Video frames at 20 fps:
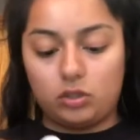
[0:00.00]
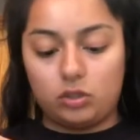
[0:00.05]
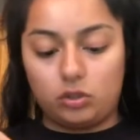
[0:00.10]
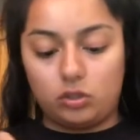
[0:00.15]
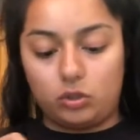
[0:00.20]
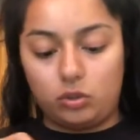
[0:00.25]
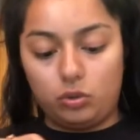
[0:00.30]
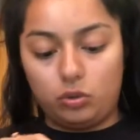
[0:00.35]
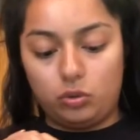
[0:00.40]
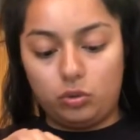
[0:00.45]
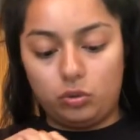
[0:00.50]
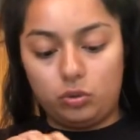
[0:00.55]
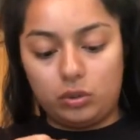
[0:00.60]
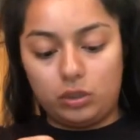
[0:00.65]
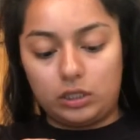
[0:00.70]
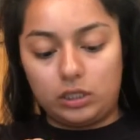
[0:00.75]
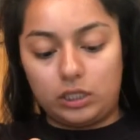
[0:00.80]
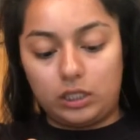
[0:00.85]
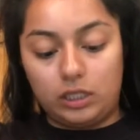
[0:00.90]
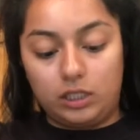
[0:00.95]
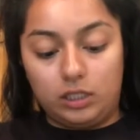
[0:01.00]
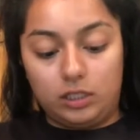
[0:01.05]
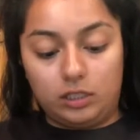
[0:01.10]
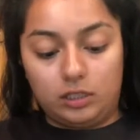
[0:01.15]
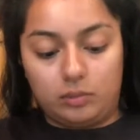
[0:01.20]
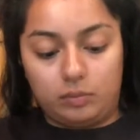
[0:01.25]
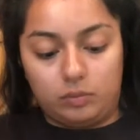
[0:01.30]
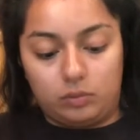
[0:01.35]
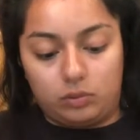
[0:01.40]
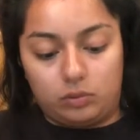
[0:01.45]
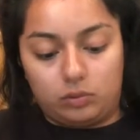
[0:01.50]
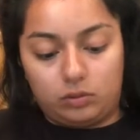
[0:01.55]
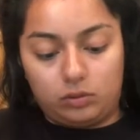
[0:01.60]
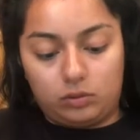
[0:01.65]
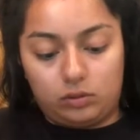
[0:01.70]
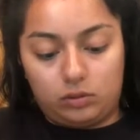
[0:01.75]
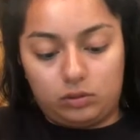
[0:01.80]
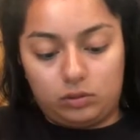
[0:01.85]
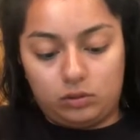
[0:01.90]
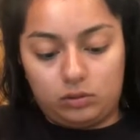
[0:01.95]
2 teaspoons,
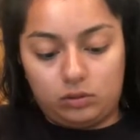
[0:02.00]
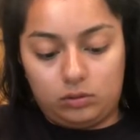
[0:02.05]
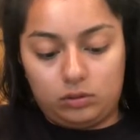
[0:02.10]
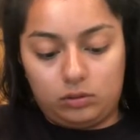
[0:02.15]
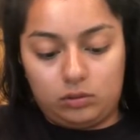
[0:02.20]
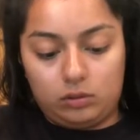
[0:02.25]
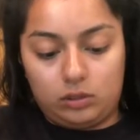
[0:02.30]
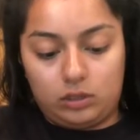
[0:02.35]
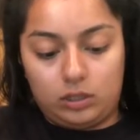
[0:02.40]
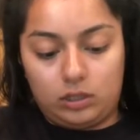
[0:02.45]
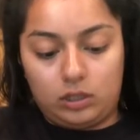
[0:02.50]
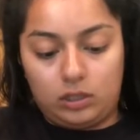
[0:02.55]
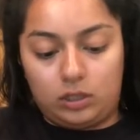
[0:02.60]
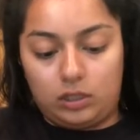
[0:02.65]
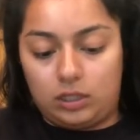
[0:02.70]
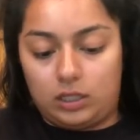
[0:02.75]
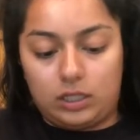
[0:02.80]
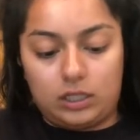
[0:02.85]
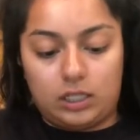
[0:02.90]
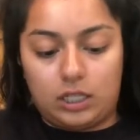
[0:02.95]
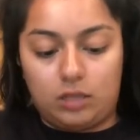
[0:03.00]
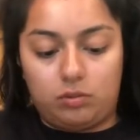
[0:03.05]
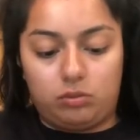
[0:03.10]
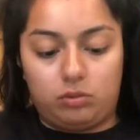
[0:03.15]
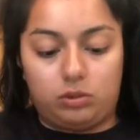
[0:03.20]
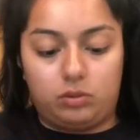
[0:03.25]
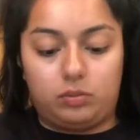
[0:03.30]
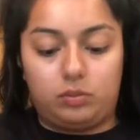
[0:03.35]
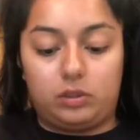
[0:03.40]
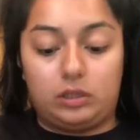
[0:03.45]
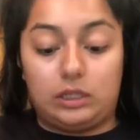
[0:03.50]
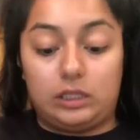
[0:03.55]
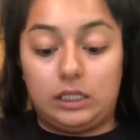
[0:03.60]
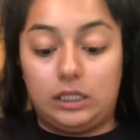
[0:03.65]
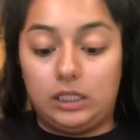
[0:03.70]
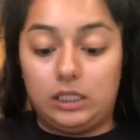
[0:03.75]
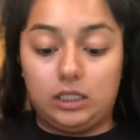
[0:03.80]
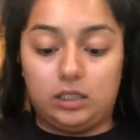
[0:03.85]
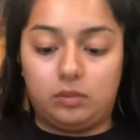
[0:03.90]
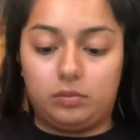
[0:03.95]
not tablespoons,
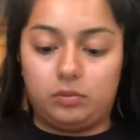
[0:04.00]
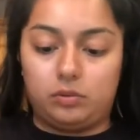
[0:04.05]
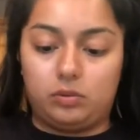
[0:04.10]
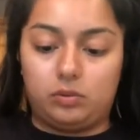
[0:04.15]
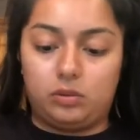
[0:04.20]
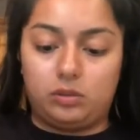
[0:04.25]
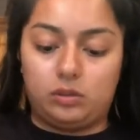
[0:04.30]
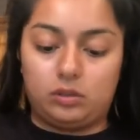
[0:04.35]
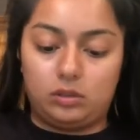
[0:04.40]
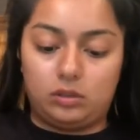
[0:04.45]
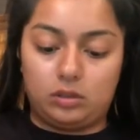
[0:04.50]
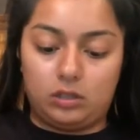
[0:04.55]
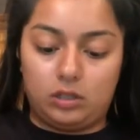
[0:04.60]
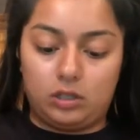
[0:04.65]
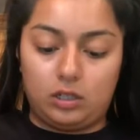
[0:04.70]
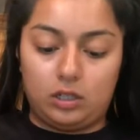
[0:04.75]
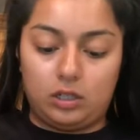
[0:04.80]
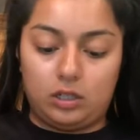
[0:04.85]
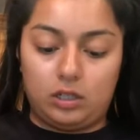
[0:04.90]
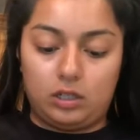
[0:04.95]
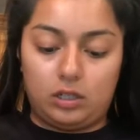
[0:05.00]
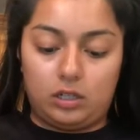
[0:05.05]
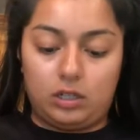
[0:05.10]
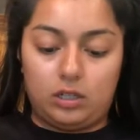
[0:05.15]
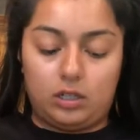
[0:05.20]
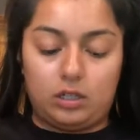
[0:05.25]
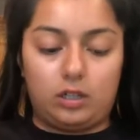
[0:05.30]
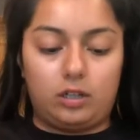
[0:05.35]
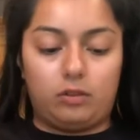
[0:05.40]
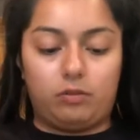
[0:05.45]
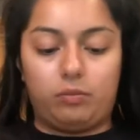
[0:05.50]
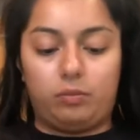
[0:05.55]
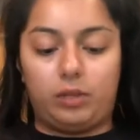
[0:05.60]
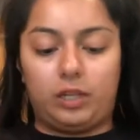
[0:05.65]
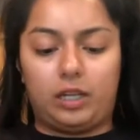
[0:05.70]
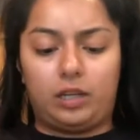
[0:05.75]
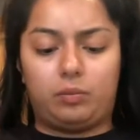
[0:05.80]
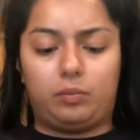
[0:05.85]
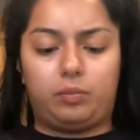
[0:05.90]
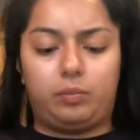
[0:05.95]
teaspoons of
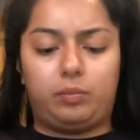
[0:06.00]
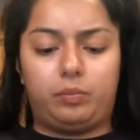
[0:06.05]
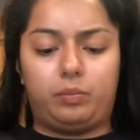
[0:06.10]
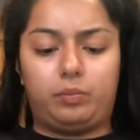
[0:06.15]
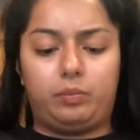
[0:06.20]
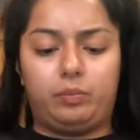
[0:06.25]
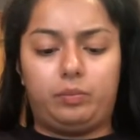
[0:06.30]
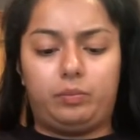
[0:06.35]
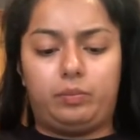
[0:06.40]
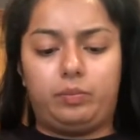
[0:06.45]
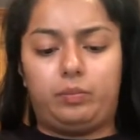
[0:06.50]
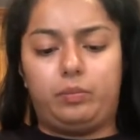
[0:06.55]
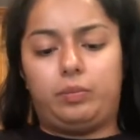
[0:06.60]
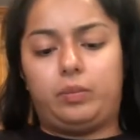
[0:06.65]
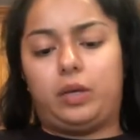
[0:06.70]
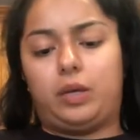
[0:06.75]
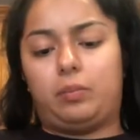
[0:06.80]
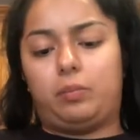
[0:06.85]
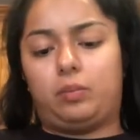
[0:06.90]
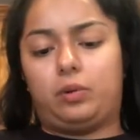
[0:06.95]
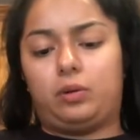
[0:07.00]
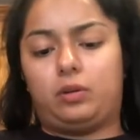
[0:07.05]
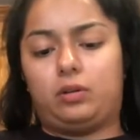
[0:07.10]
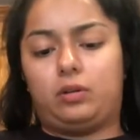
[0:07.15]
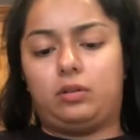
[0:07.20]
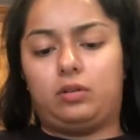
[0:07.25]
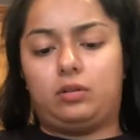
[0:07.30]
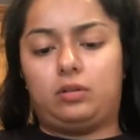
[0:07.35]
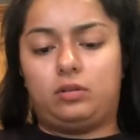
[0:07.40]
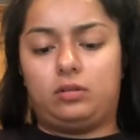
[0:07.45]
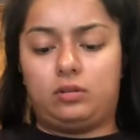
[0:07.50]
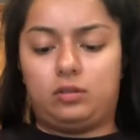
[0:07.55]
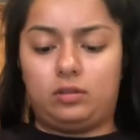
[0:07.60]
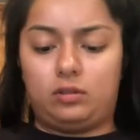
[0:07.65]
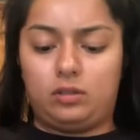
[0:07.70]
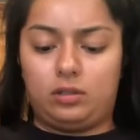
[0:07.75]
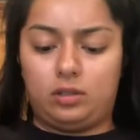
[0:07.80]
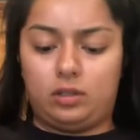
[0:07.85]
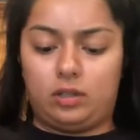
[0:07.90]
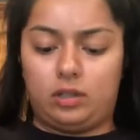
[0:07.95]
black pepper,
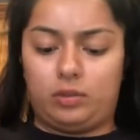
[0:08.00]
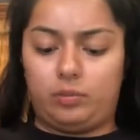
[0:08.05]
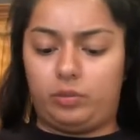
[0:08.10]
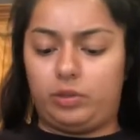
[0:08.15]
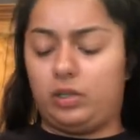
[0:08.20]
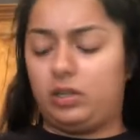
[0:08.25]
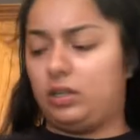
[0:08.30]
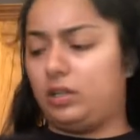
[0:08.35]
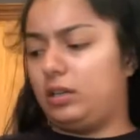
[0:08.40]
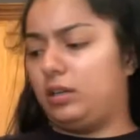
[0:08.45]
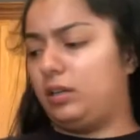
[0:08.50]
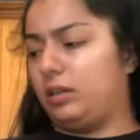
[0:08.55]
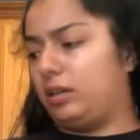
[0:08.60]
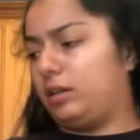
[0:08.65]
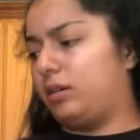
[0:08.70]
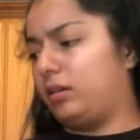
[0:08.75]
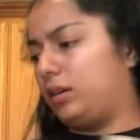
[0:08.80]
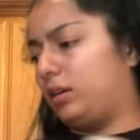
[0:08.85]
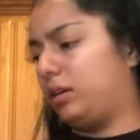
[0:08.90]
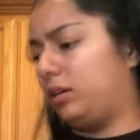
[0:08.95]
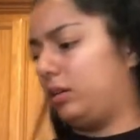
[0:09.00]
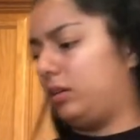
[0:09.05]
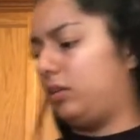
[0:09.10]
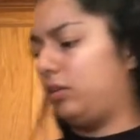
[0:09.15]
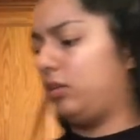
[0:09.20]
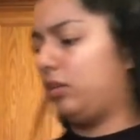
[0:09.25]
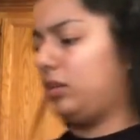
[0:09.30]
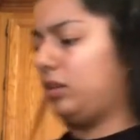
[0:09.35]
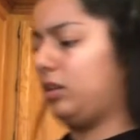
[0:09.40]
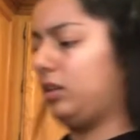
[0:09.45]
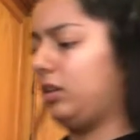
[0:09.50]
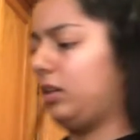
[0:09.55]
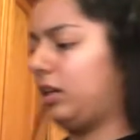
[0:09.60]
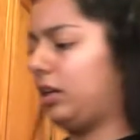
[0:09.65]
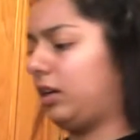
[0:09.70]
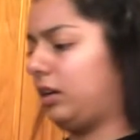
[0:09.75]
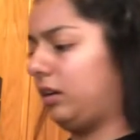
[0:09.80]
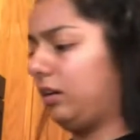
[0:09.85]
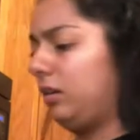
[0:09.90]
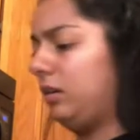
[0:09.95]
and put it in there. And then you're gonna get
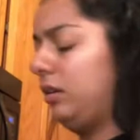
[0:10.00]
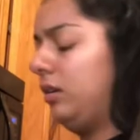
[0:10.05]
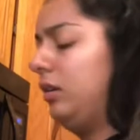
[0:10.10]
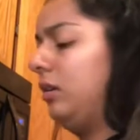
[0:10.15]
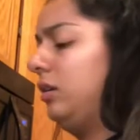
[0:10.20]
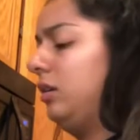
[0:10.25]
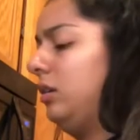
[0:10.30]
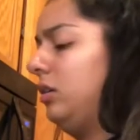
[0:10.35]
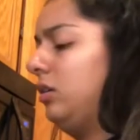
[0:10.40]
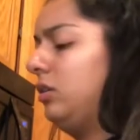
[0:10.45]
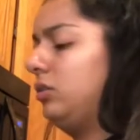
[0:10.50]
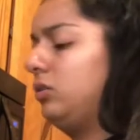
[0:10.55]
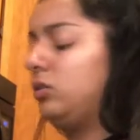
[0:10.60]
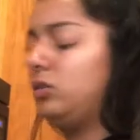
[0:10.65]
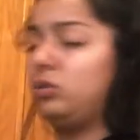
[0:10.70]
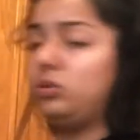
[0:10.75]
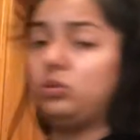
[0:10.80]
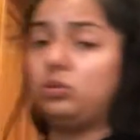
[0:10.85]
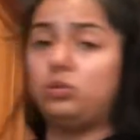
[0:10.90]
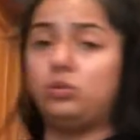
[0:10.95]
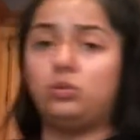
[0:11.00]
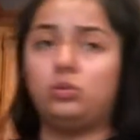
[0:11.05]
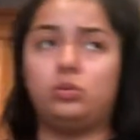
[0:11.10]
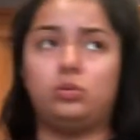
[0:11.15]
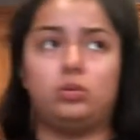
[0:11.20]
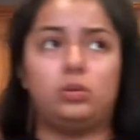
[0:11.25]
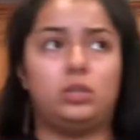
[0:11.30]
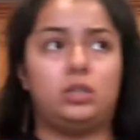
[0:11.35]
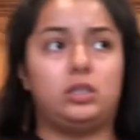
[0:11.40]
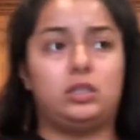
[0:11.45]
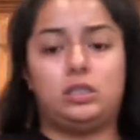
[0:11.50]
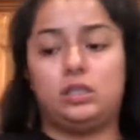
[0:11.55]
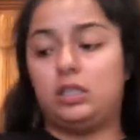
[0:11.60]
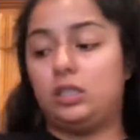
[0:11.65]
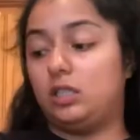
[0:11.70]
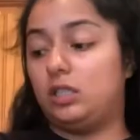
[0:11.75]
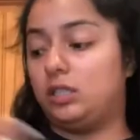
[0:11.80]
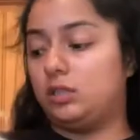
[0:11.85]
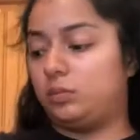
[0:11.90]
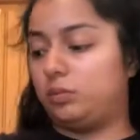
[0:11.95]
2
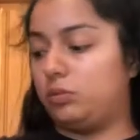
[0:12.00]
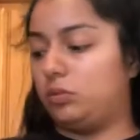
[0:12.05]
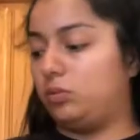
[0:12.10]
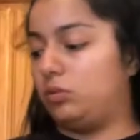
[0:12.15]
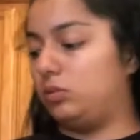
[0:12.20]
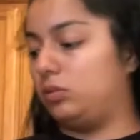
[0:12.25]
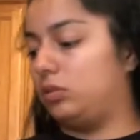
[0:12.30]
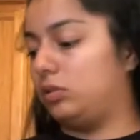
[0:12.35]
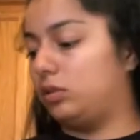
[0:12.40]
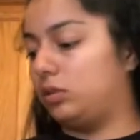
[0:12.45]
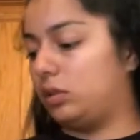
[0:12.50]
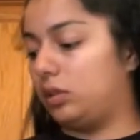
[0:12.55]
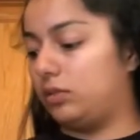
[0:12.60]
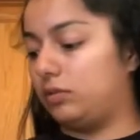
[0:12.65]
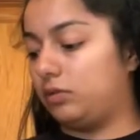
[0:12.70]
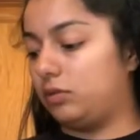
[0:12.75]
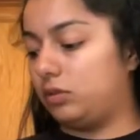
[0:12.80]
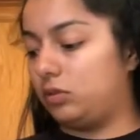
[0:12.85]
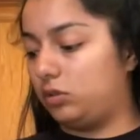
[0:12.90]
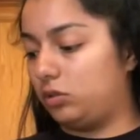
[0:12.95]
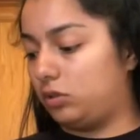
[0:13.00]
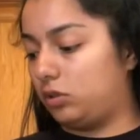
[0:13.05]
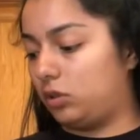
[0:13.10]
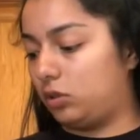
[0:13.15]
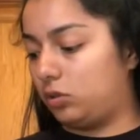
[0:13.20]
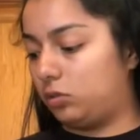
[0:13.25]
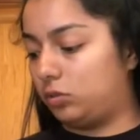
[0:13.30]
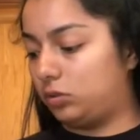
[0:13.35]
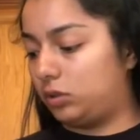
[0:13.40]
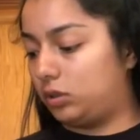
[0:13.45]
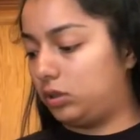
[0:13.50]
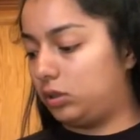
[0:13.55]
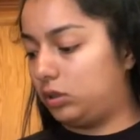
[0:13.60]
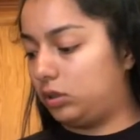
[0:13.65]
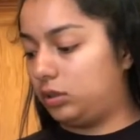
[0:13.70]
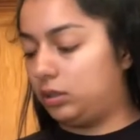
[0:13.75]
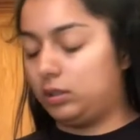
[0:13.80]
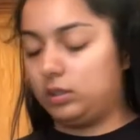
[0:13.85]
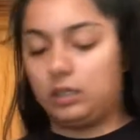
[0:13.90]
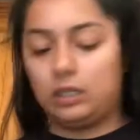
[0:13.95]
teaspoons of salt,
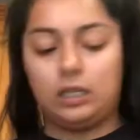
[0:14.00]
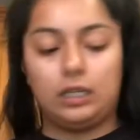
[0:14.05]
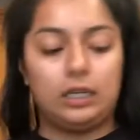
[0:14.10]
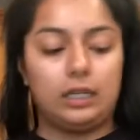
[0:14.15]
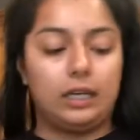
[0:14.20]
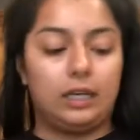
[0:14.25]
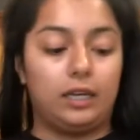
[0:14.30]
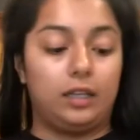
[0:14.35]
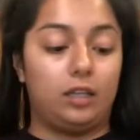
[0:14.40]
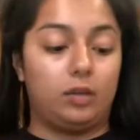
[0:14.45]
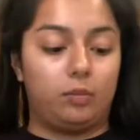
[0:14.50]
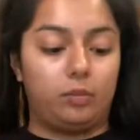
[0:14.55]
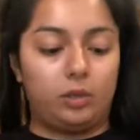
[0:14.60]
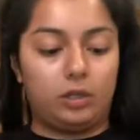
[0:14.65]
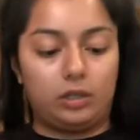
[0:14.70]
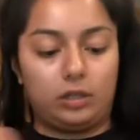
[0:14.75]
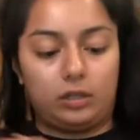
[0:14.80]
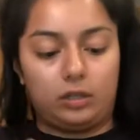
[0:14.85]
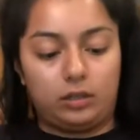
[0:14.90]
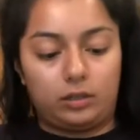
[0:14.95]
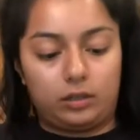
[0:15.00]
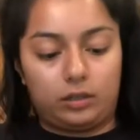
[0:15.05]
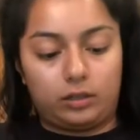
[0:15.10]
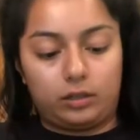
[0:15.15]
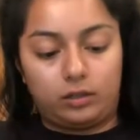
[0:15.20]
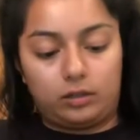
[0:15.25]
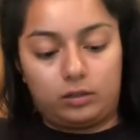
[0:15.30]
and then put it in there.